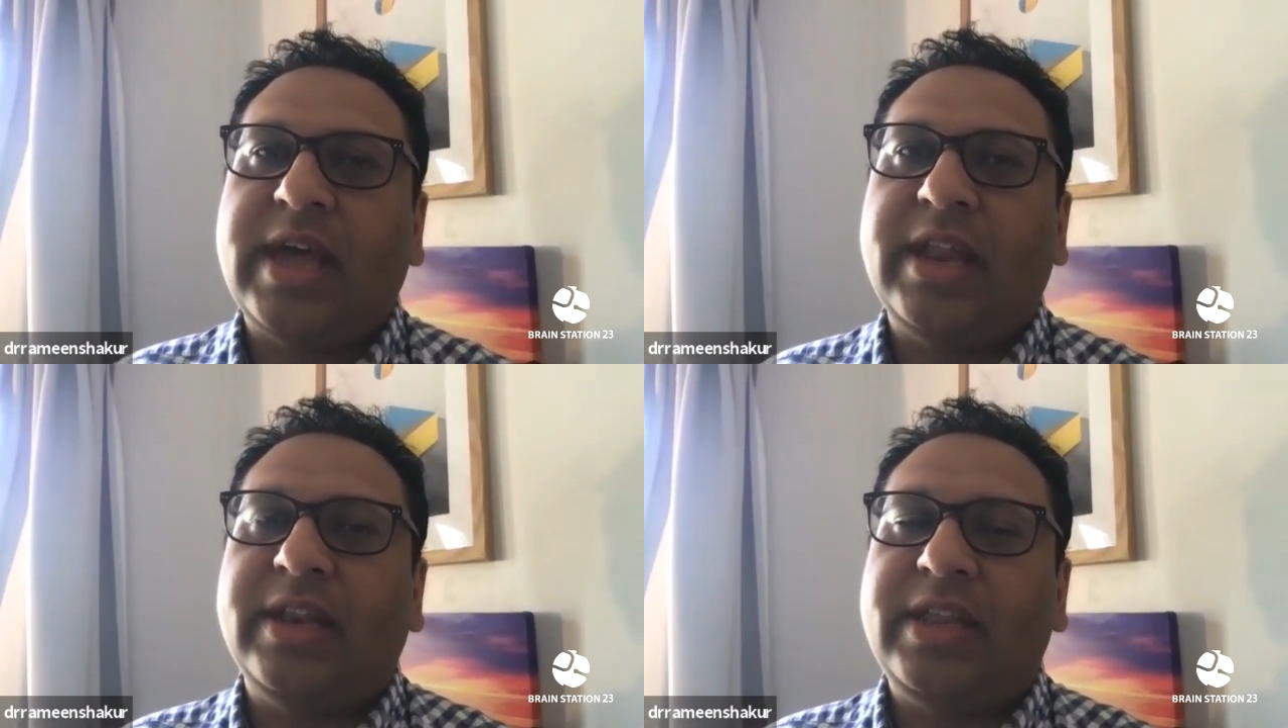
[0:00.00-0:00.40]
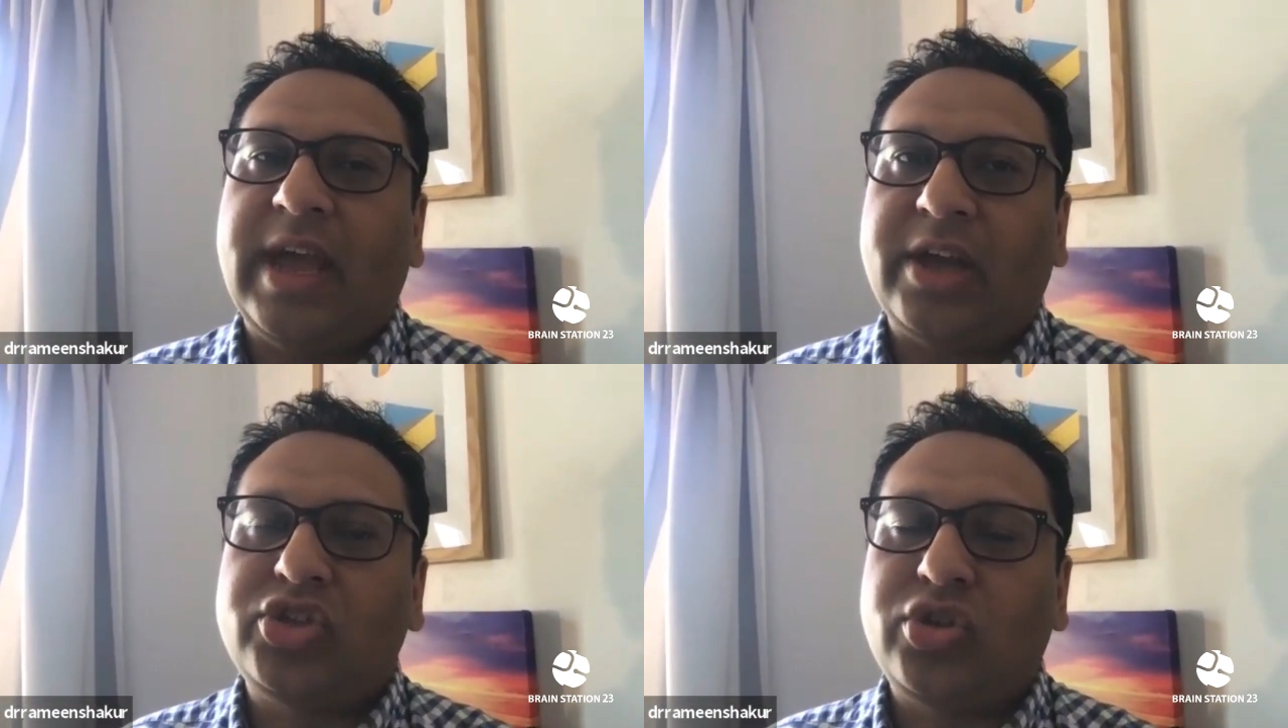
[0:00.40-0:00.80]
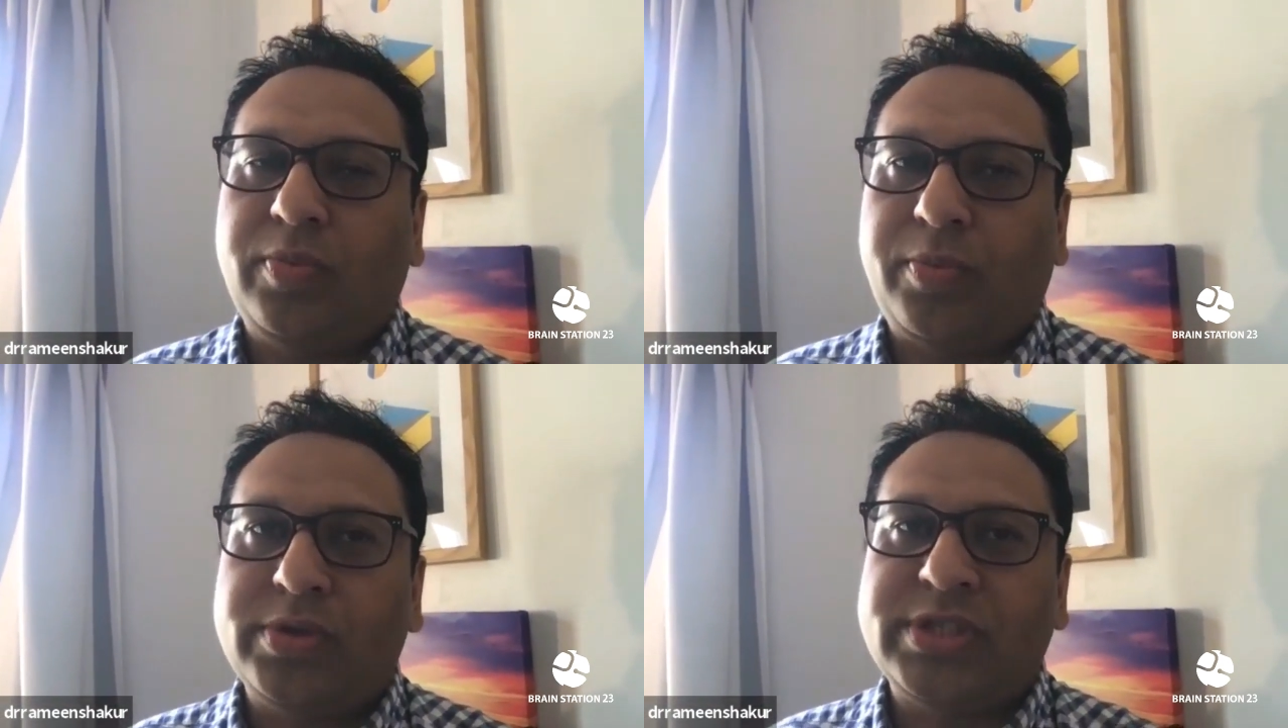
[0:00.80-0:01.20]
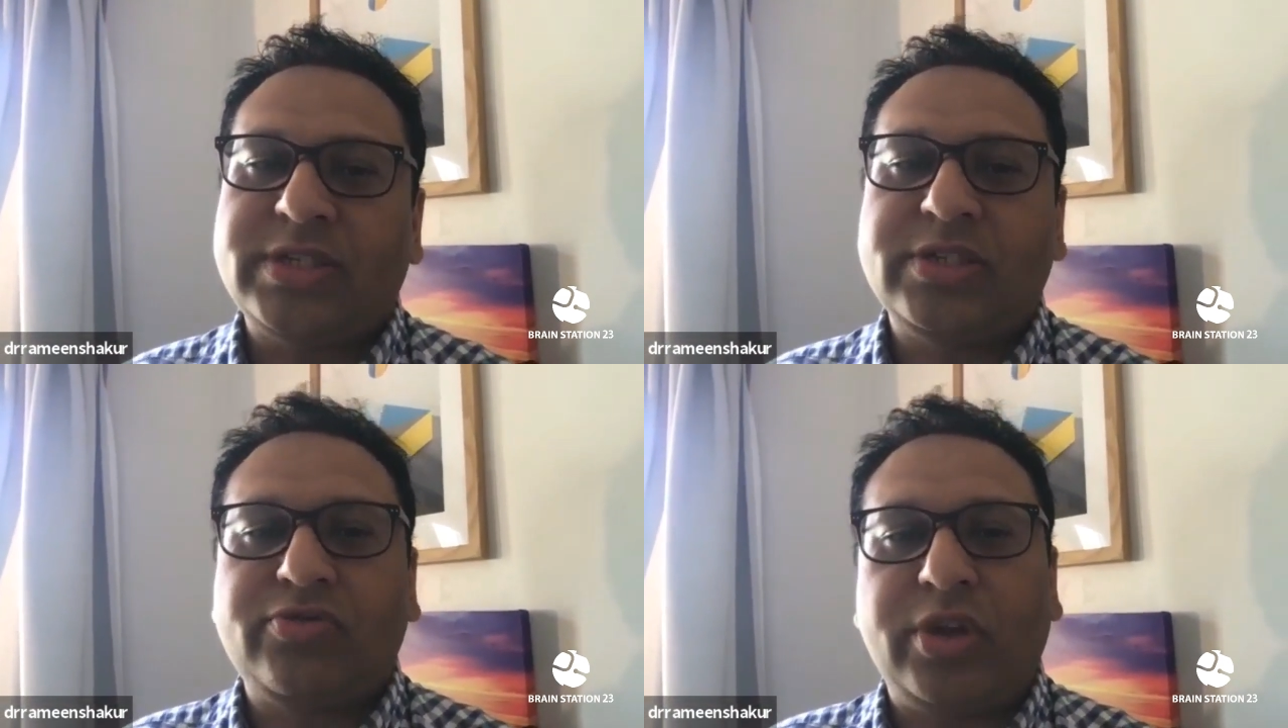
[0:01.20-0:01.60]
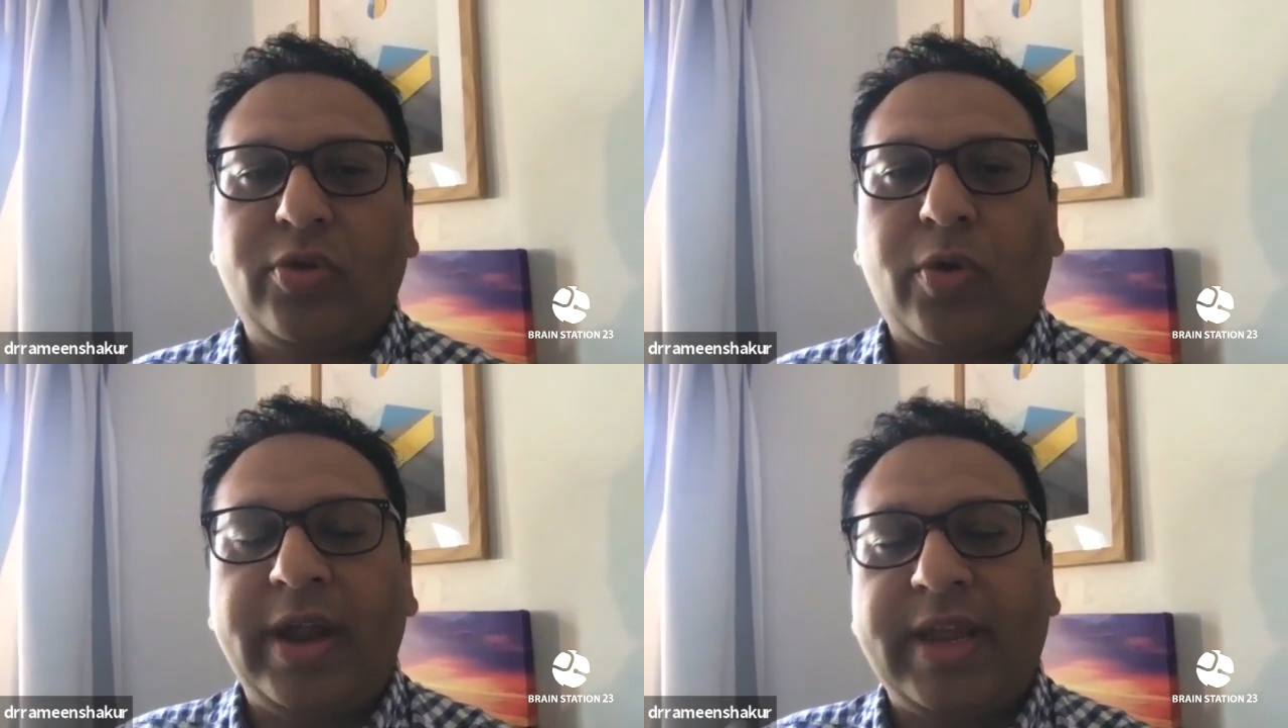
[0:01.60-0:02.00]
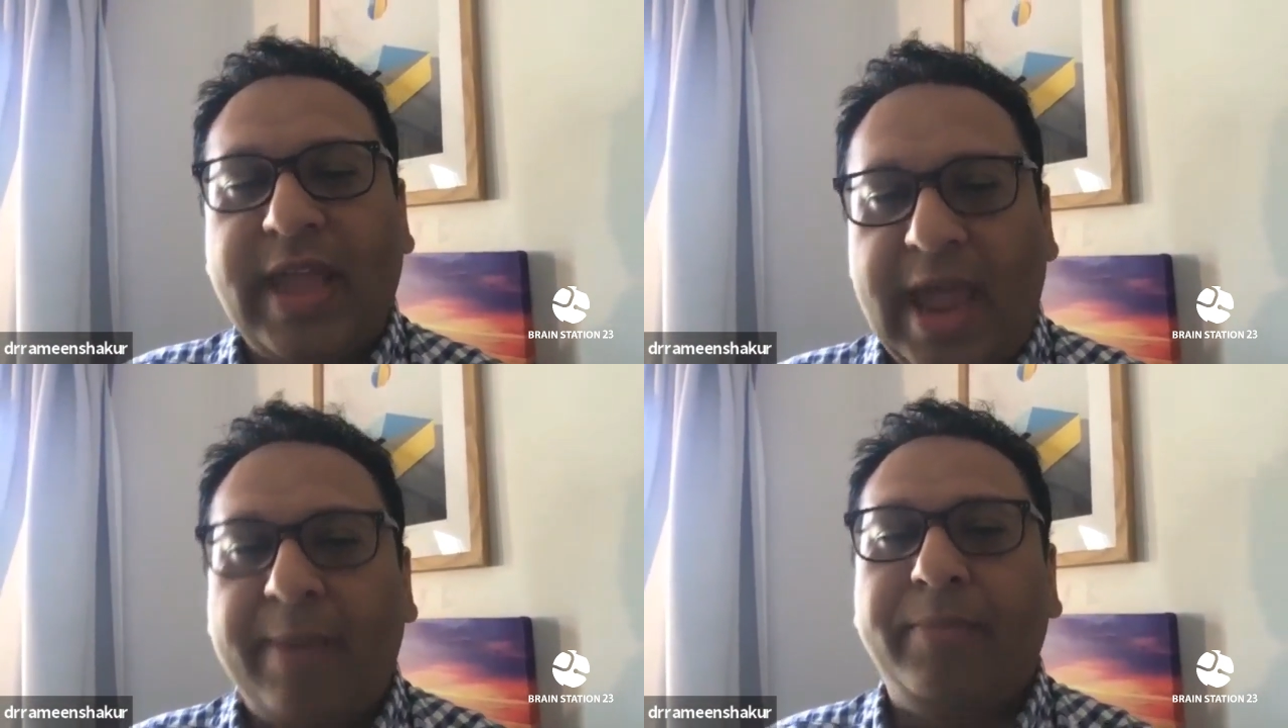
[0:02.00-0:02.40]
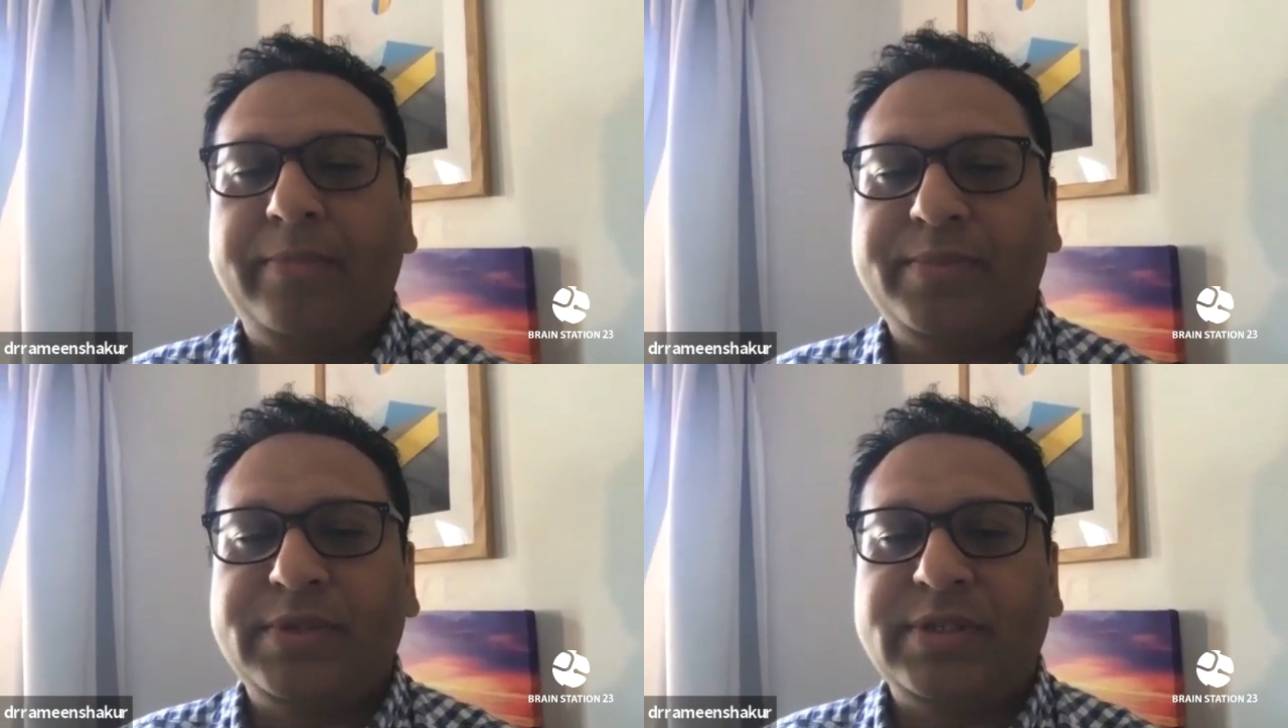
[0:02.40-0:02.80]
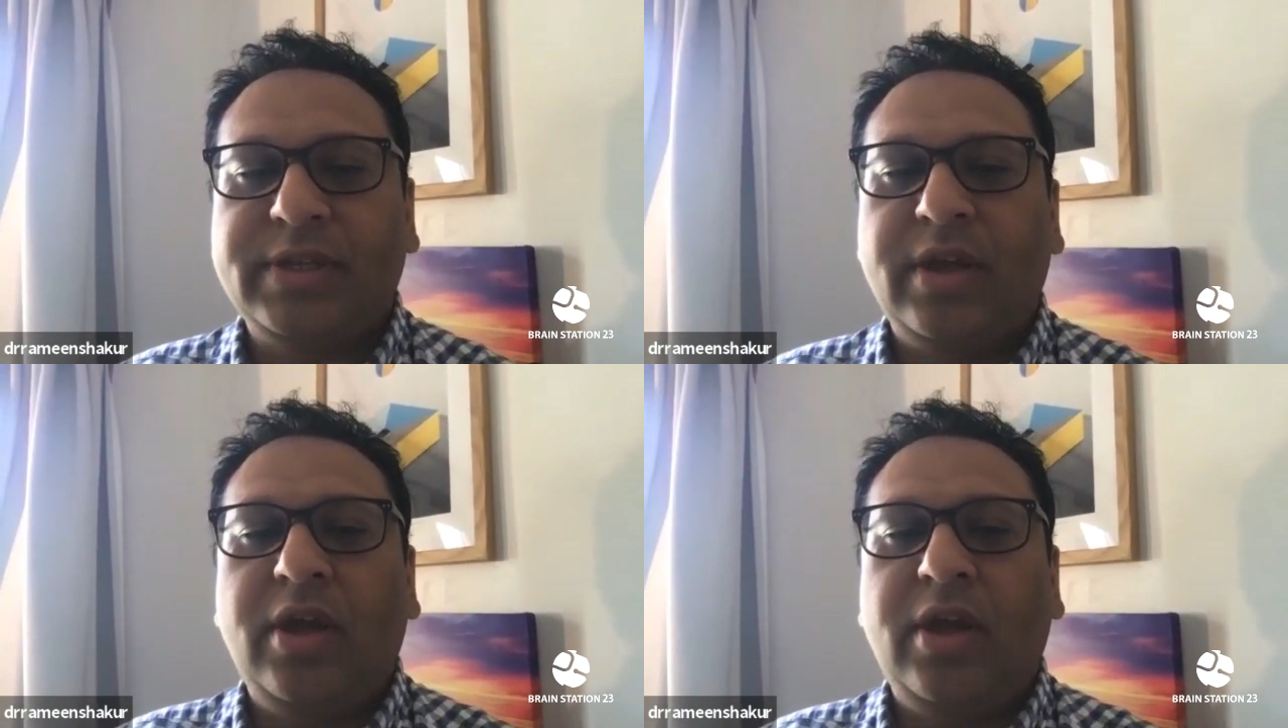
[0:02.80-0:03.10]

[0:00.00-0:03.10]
and the actual processes require camps